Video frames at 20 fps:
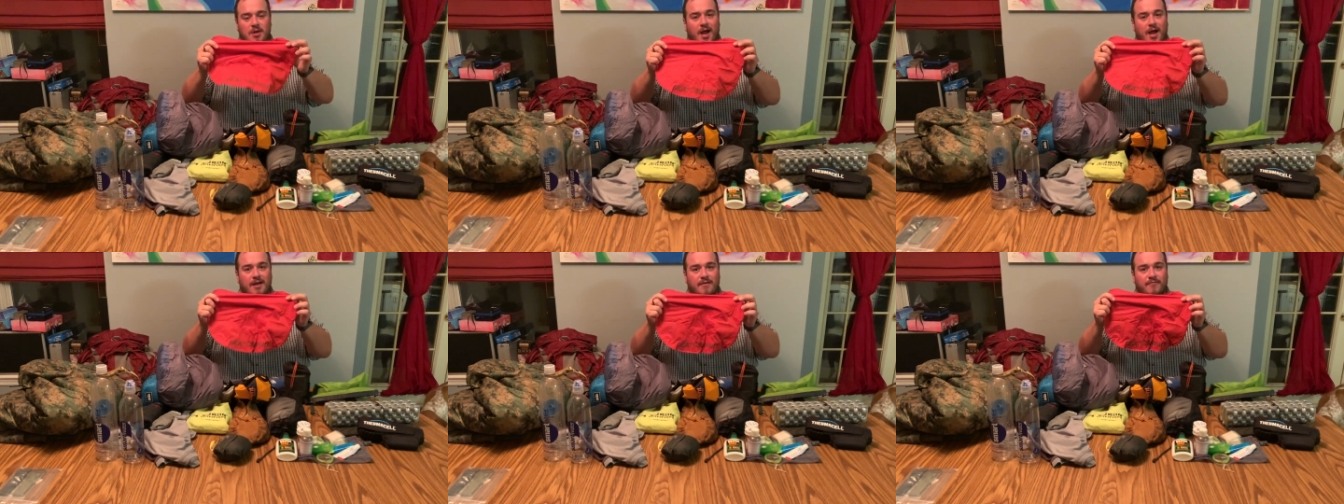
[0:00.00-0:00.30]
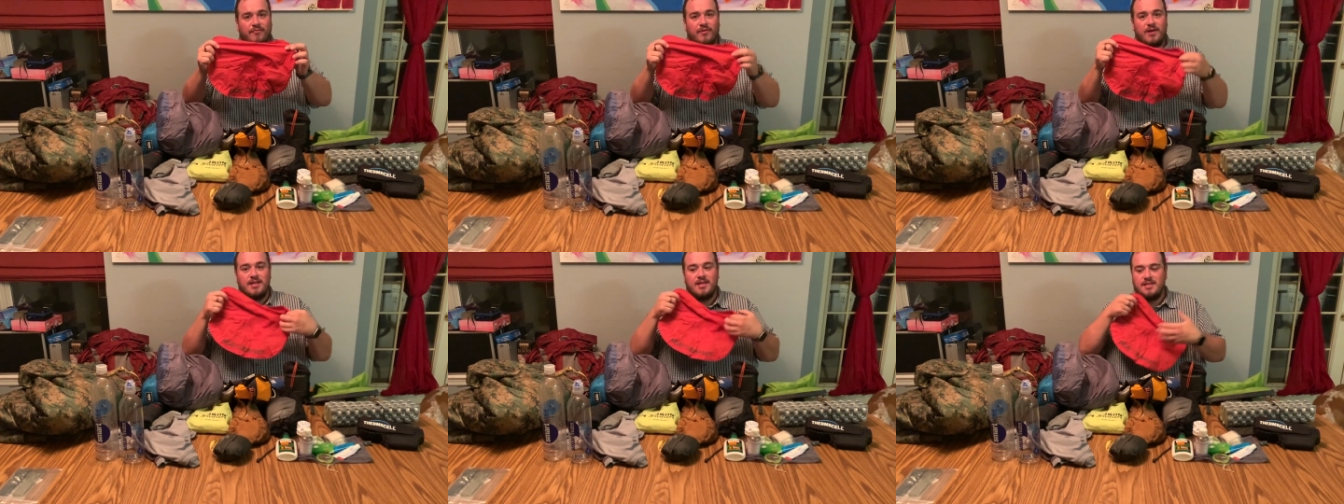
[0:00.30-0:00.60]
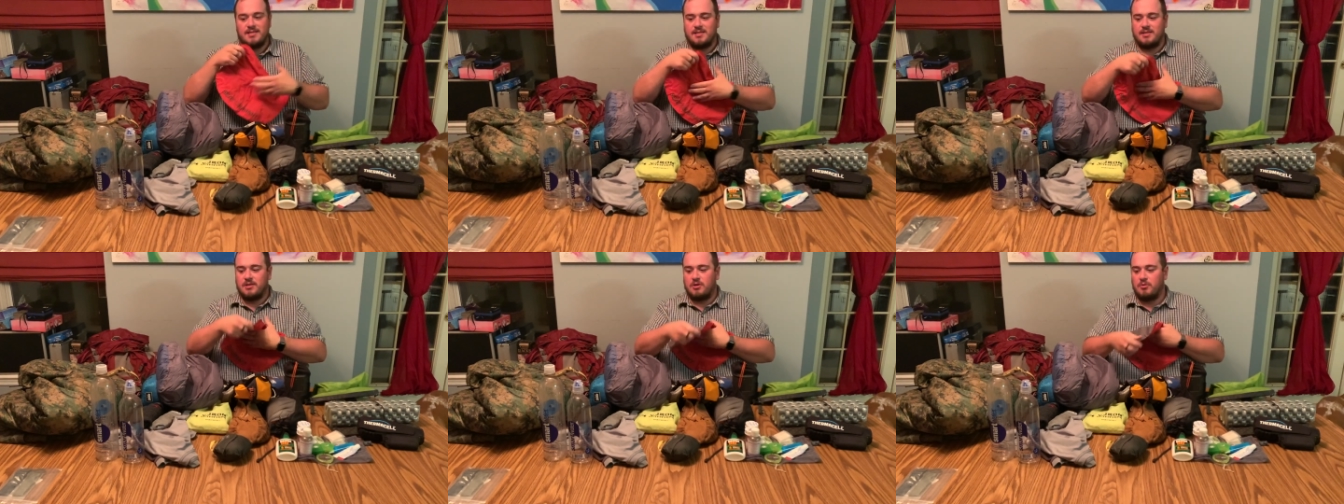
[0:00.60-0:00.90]
I inflate
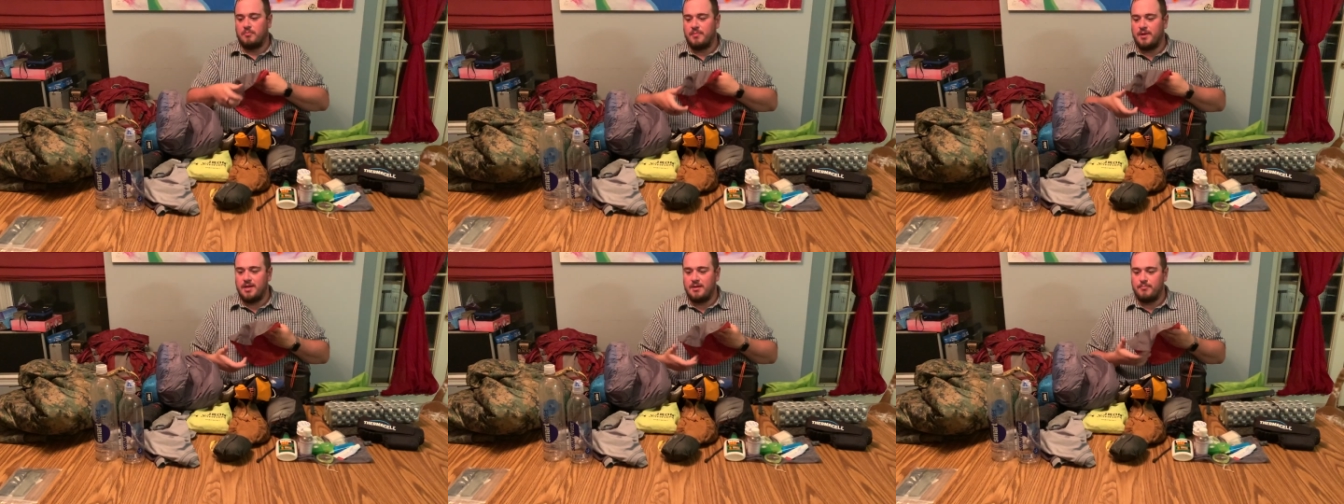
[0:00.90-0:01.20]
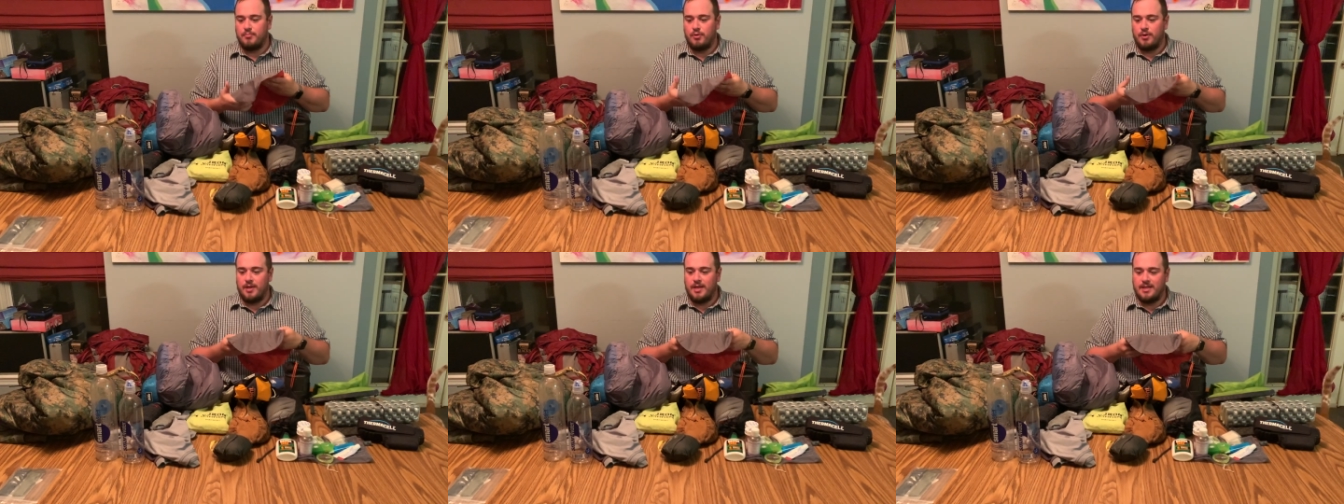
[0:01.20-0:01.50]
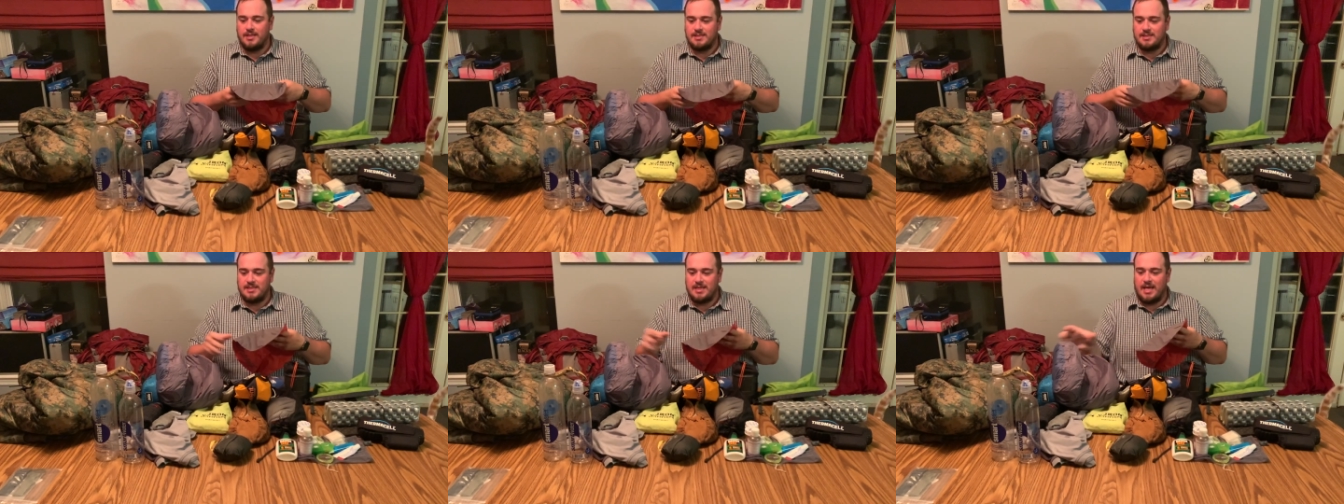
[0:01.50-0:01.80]
this a little bit and put it
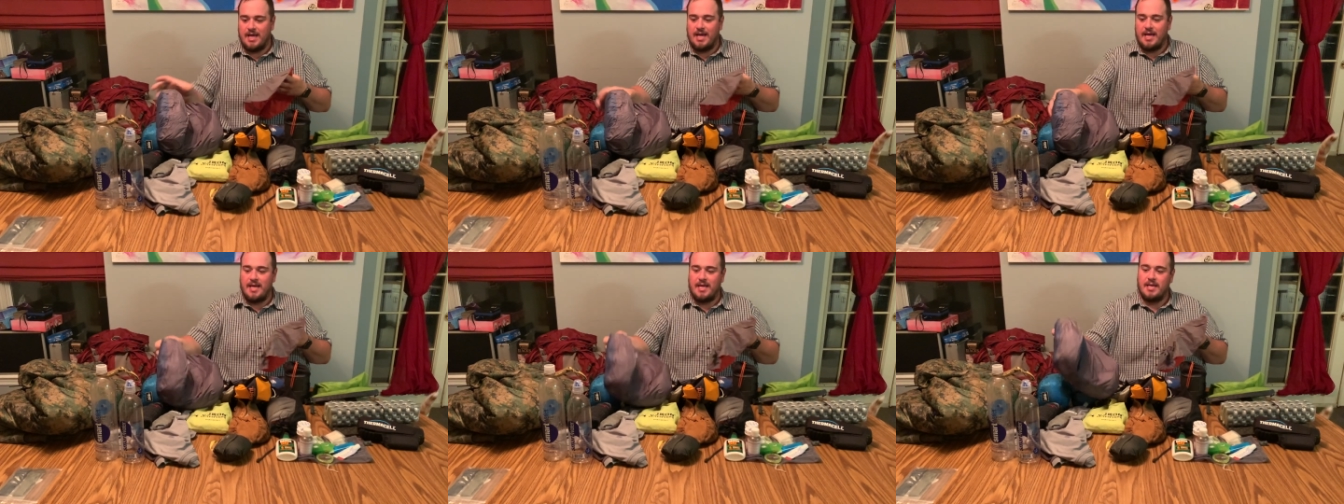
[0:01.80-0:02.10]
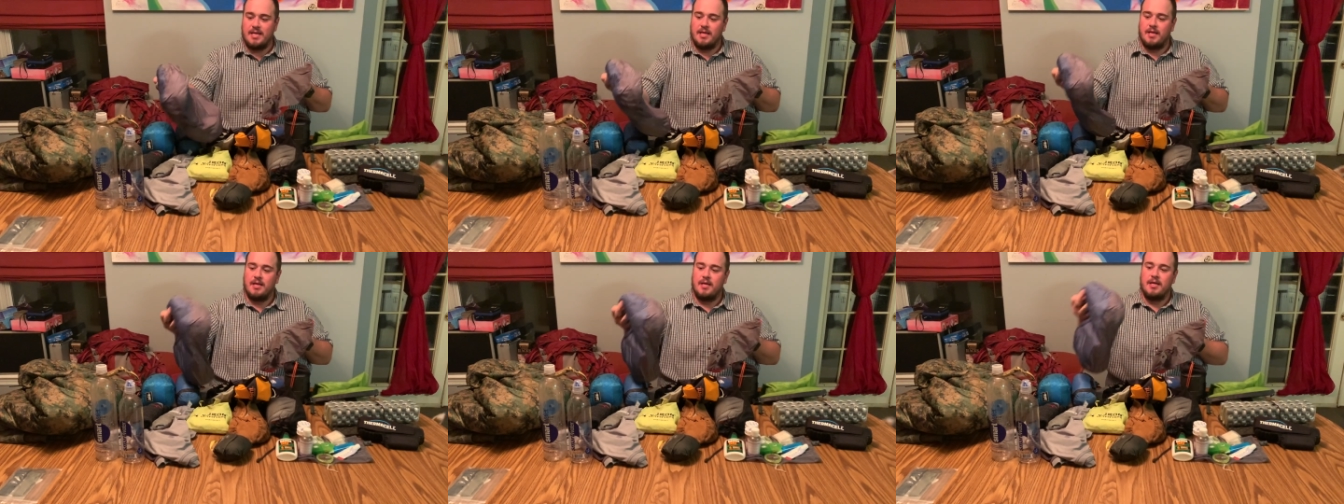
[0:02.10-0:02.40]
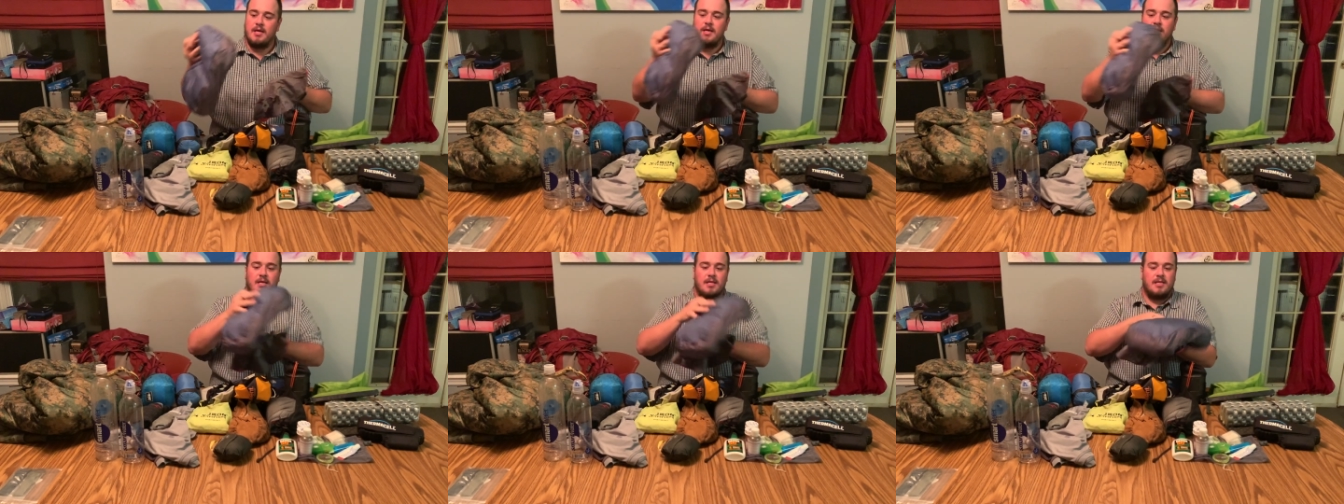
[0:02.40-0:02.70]
inside
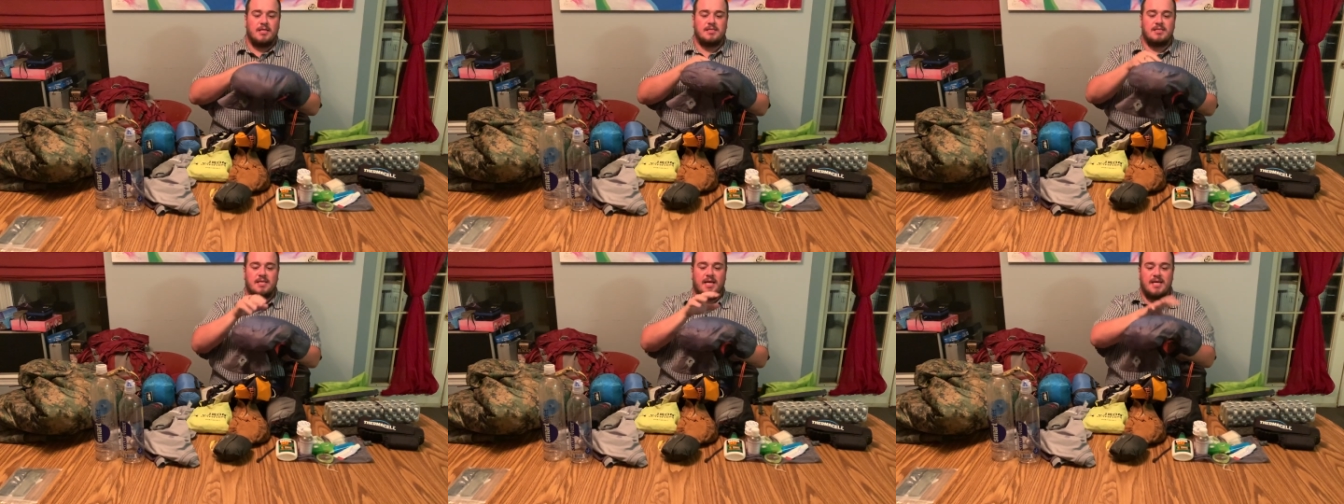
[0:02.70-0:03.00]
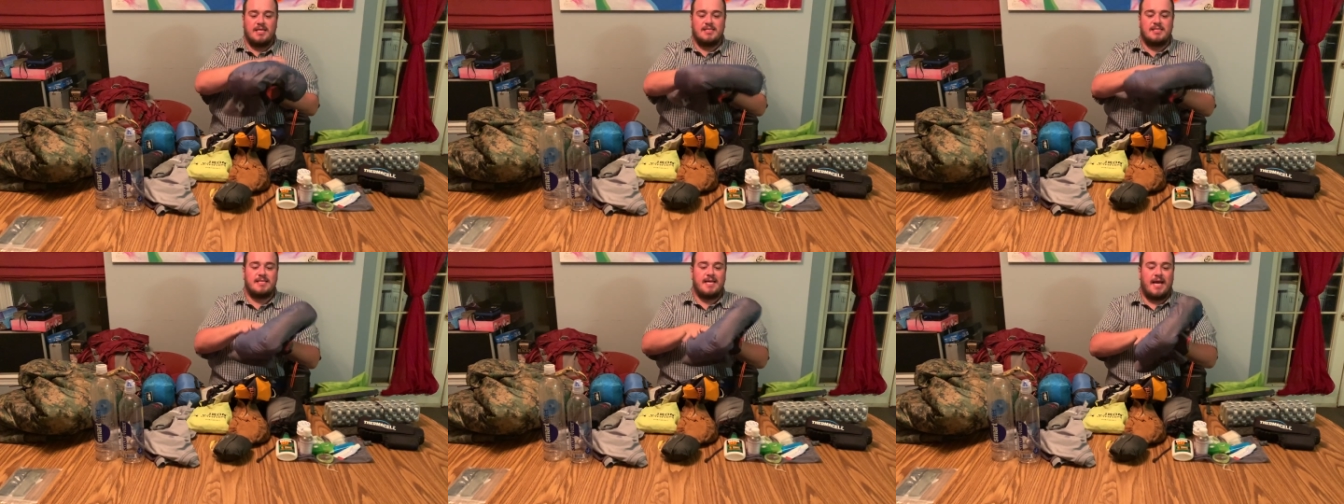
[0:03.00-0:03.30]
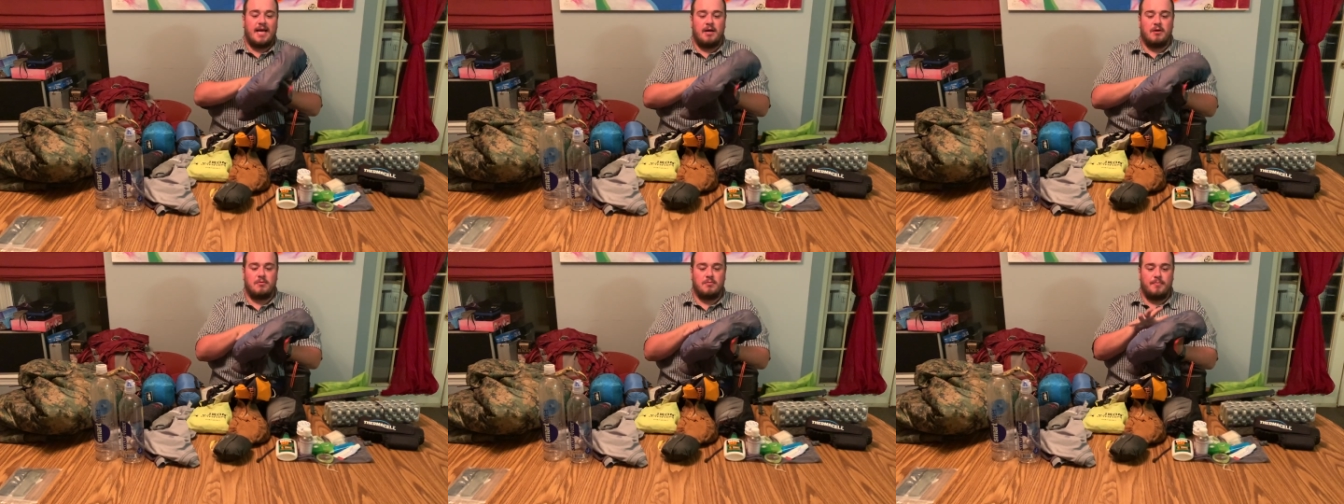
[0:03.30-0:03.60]
this nice
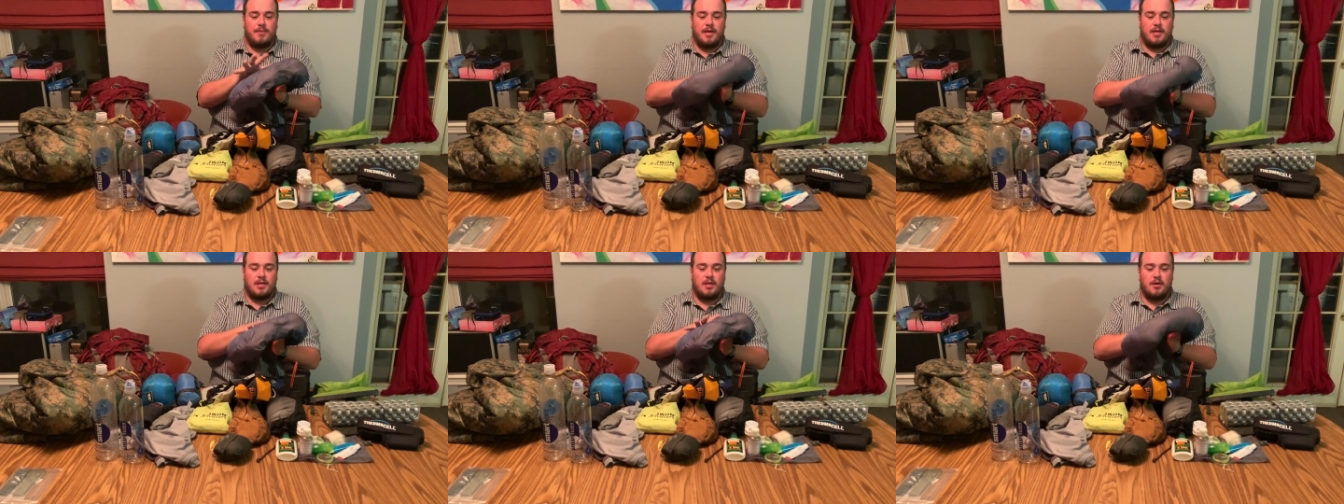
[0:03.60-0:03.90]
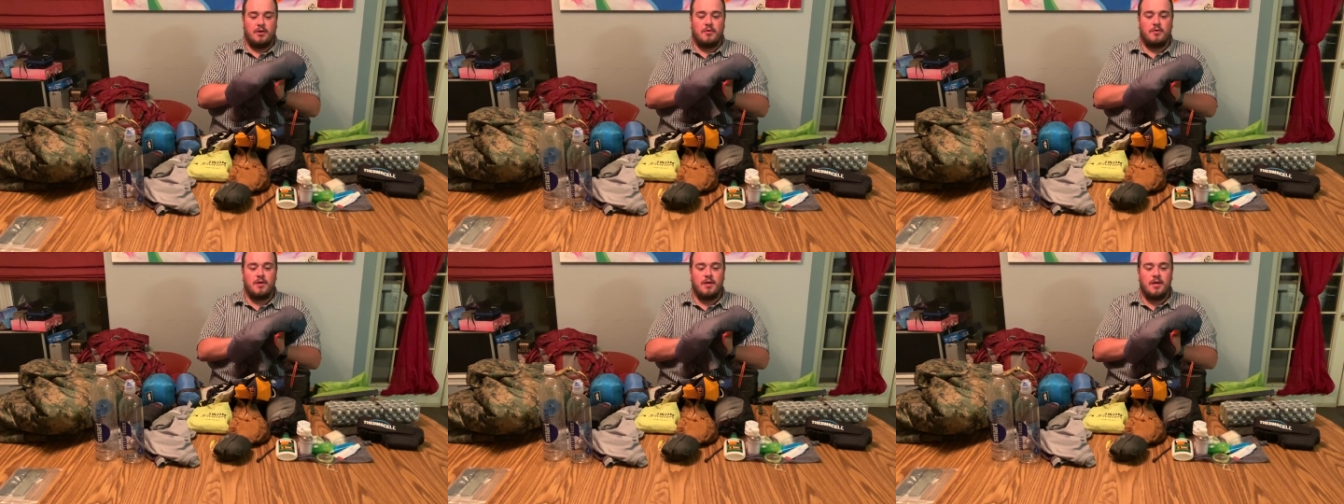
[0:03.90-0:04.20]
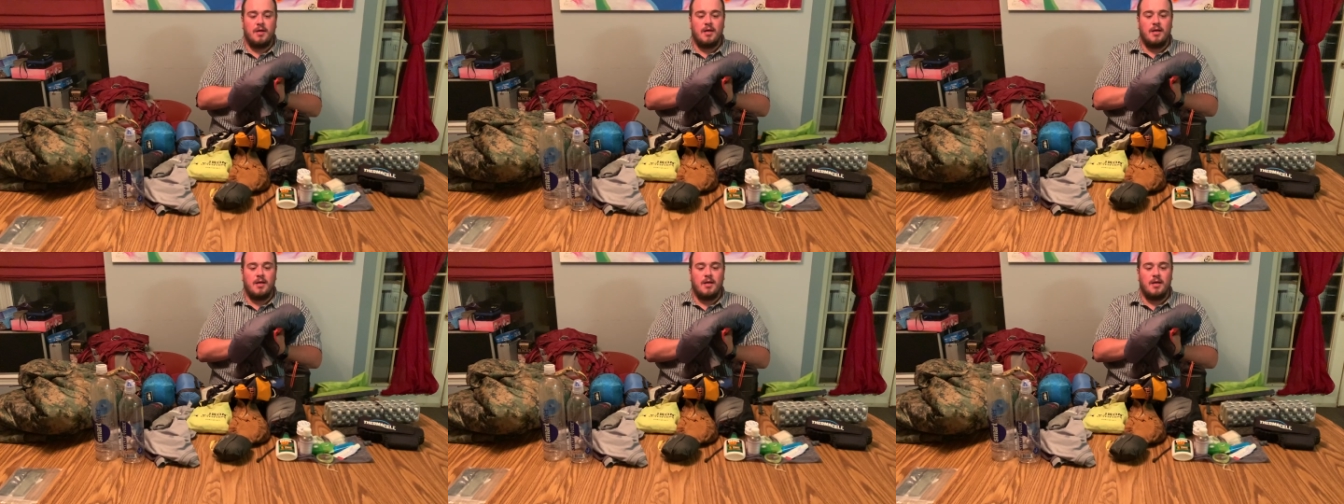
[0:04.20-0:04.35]
down pillow.